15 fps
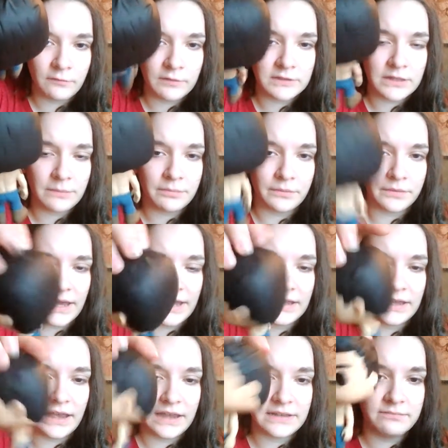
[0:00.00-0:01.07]
What's up with that?
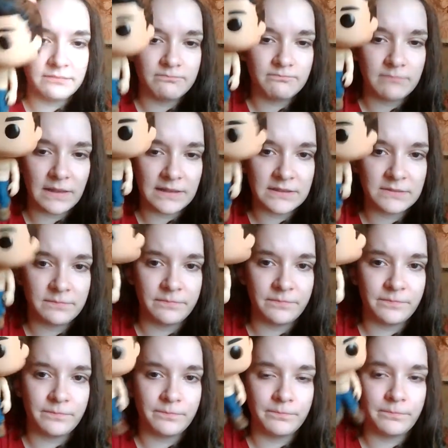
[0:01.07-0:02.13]
That's
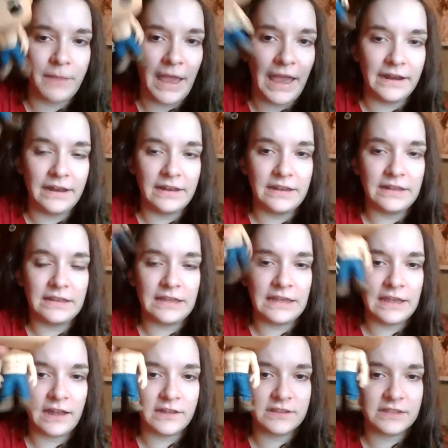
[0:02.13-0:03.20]
bad. And then
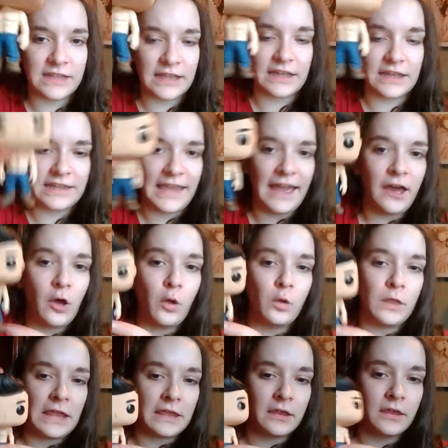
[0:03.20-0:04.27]
he got like a
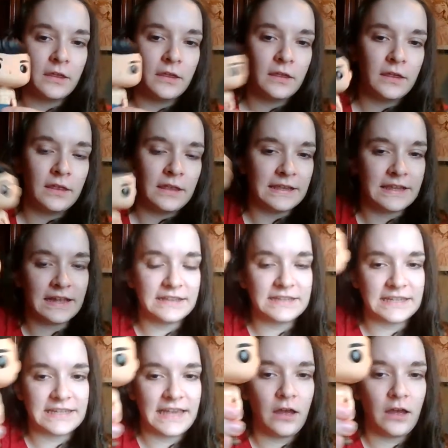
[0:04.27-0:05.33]
cowlick. Got
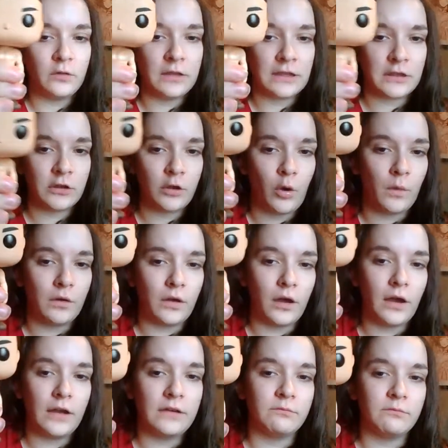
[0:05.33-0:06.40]
a cowlick going
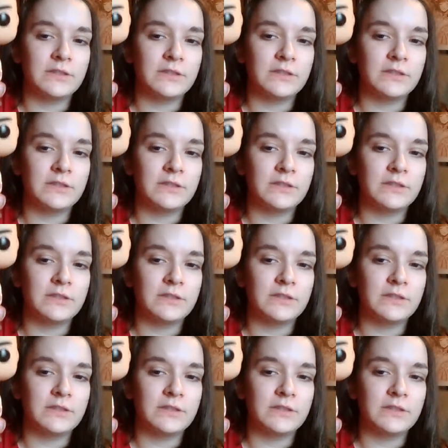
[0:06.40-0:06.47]
on.